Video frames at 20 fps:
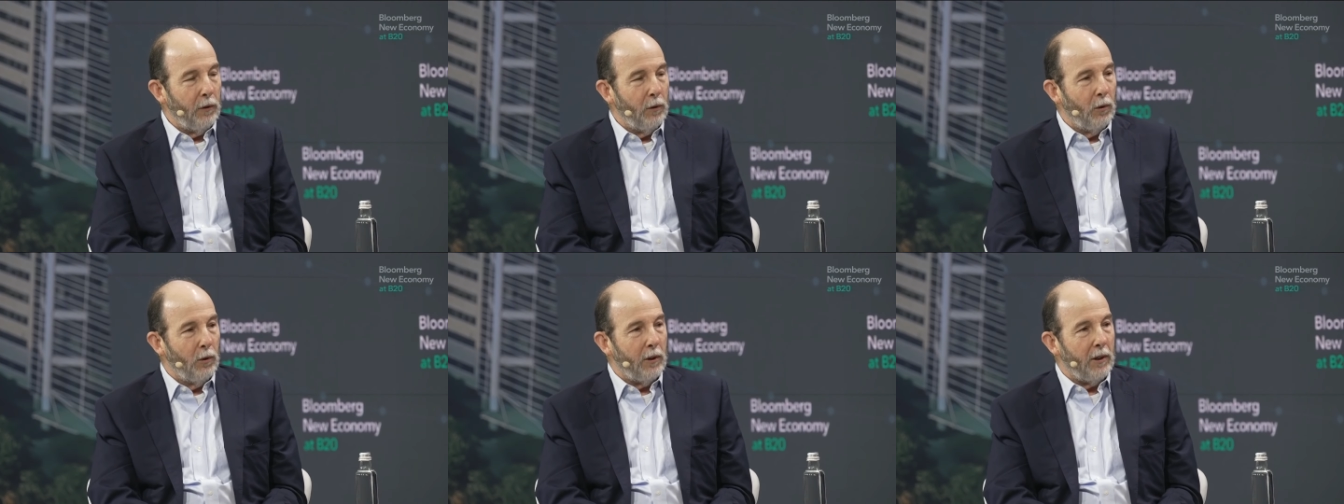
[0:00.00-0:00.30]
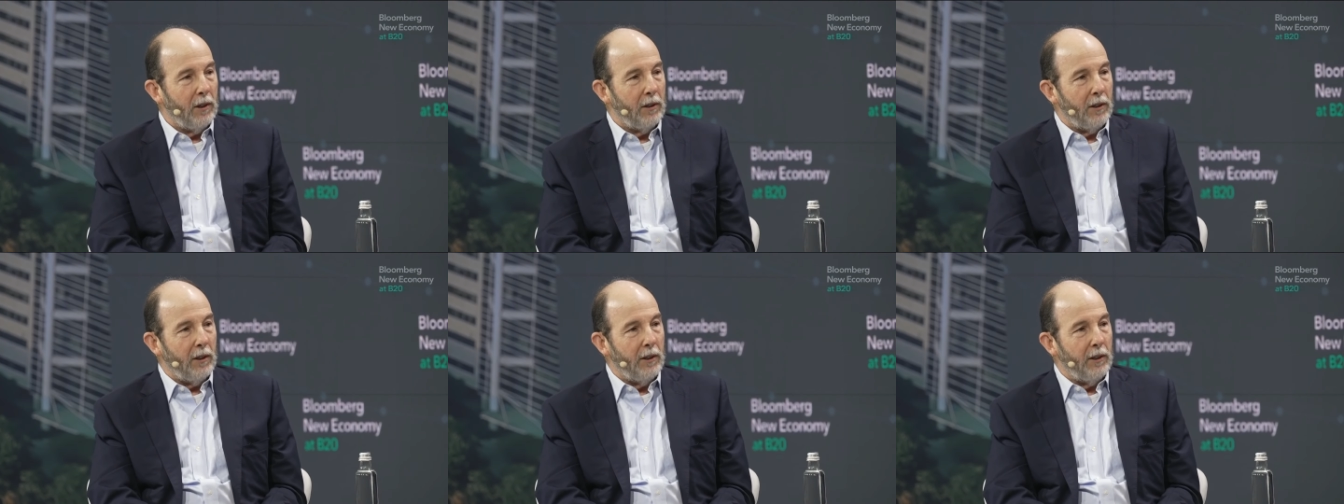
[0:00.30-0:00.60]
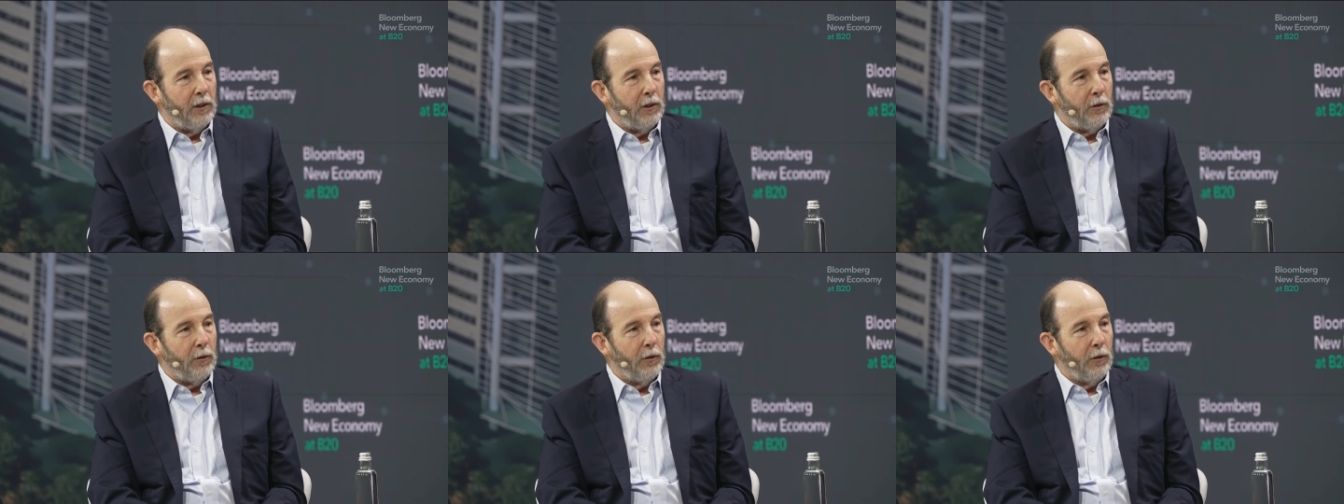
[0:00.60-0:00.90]
look at the
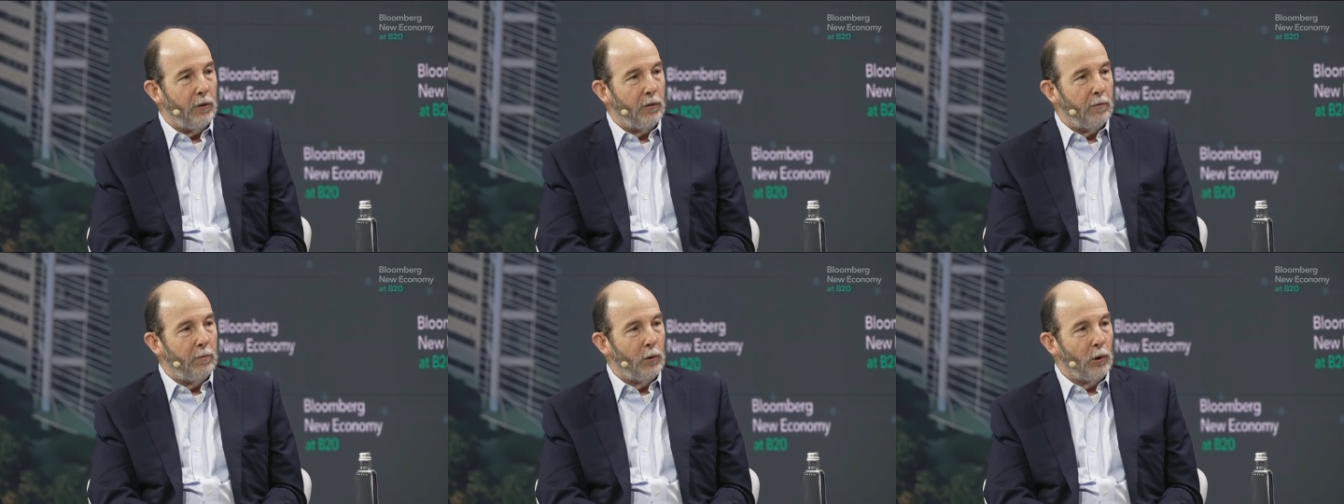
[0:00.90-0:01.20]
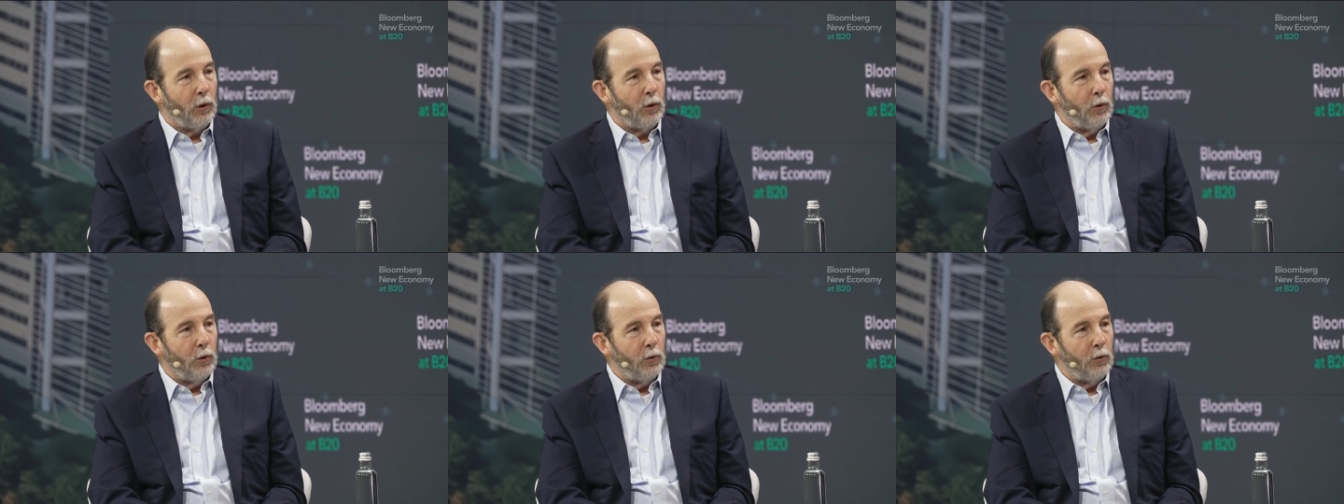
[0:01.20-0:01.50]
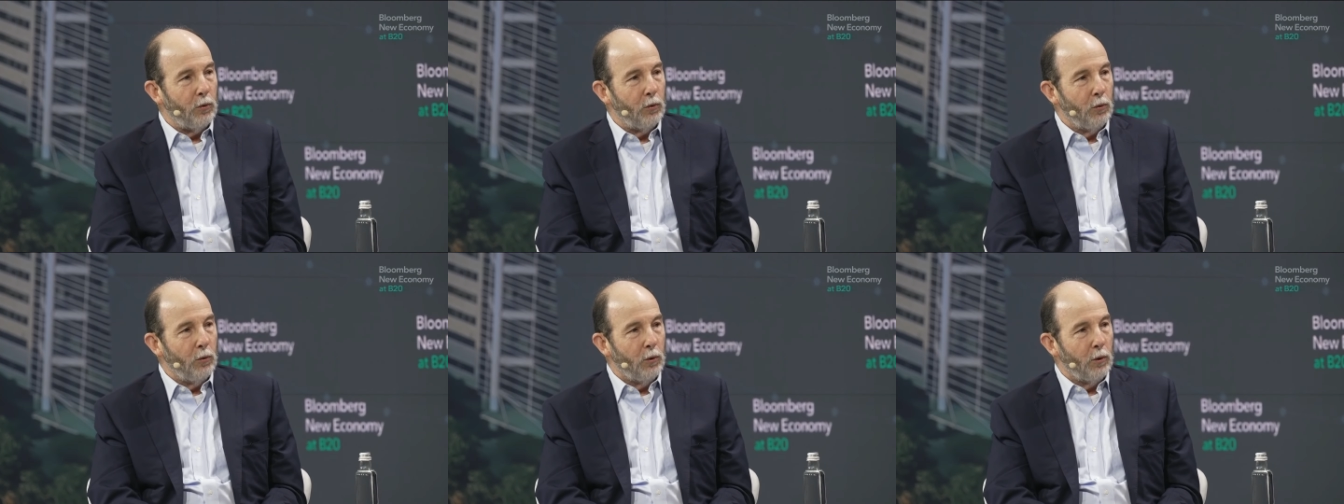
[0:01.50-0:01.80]
history of
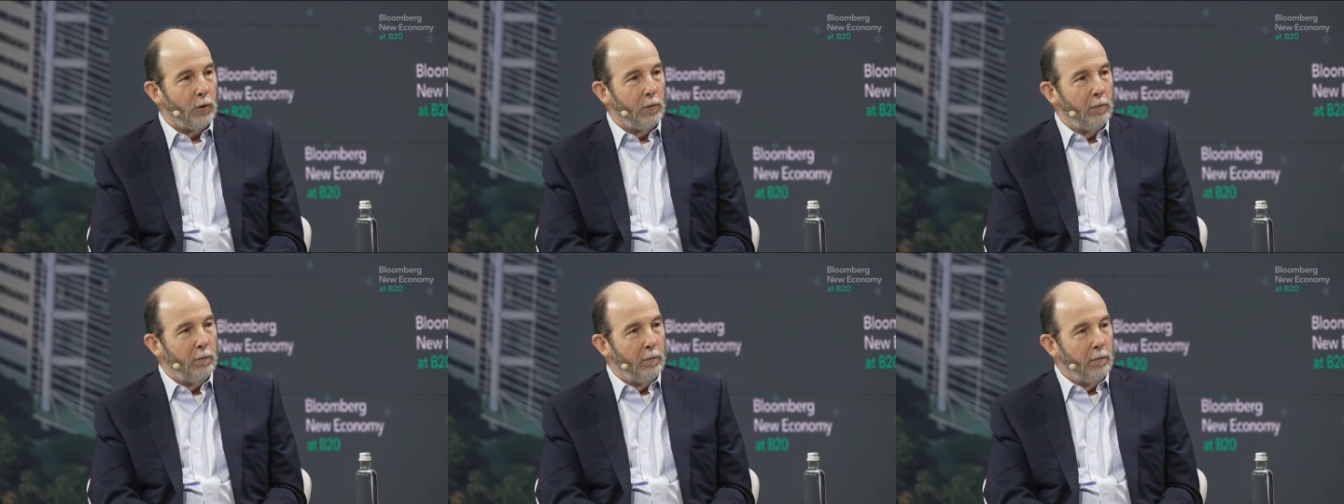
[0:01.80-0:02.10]
Mercosur.